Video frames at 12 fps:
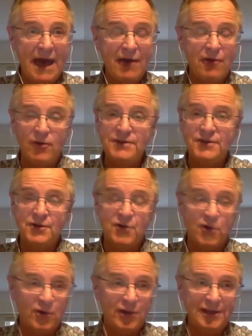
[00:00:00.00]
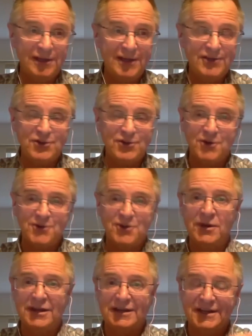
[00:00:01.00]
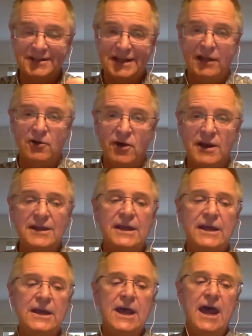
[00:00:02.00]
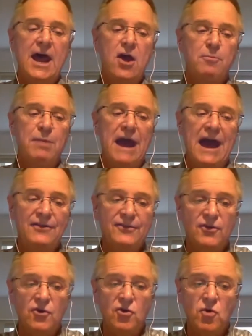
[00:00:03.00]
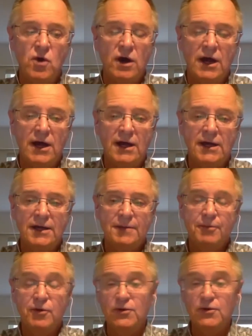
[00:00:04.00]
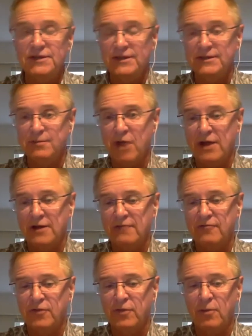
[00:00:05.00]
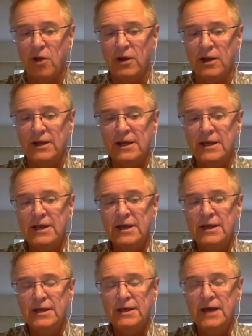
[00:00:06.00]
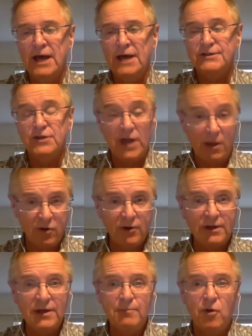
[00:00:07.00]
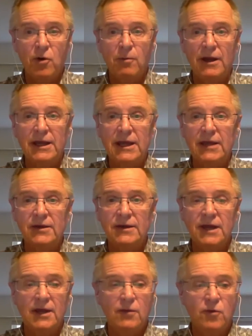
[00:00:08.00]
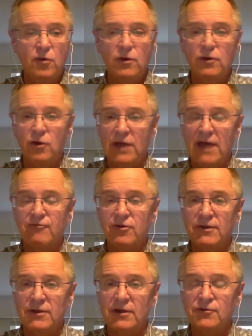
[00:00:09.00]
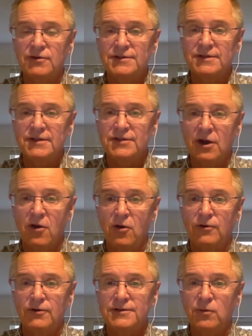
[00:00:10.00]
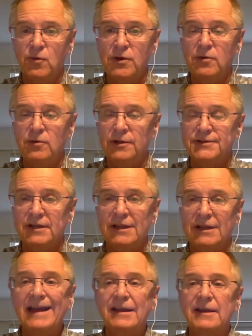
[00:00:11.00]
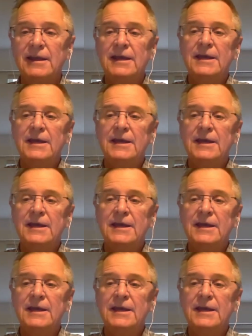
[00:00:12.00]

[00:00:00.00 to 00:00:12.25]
batteries internally next year so we can accelerate our path to uh, producing this product for the market. Uh, so yeah, we're going to need more money, and uh, we're going to look after the interests of the shareholders, and we will select